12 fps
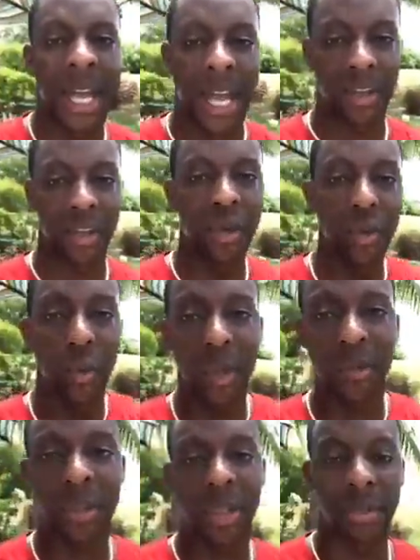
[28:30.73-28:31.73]
And you
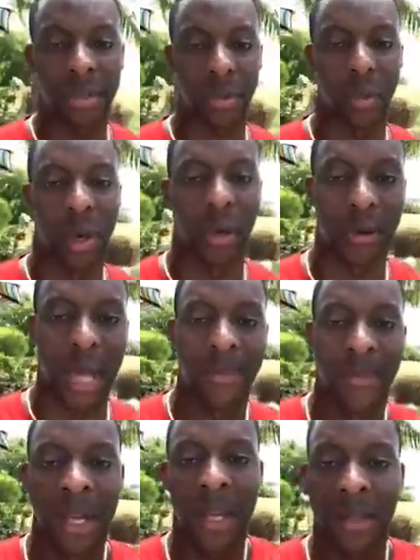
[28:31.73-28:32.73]
will too as well, okay?
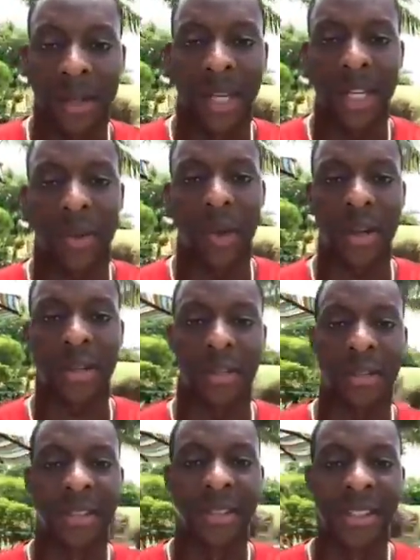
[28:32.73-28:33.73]
So any
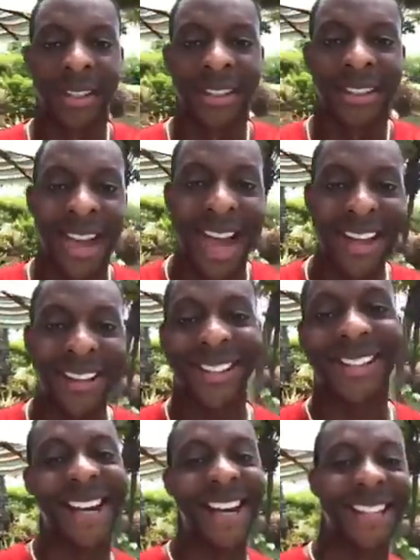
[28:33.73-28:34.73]
question? I know
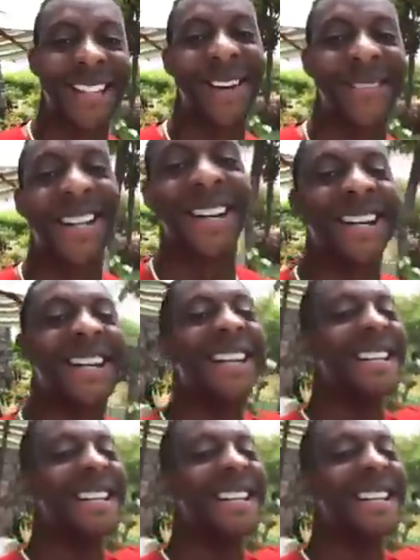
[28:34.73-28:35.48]
the sun is on me, huh?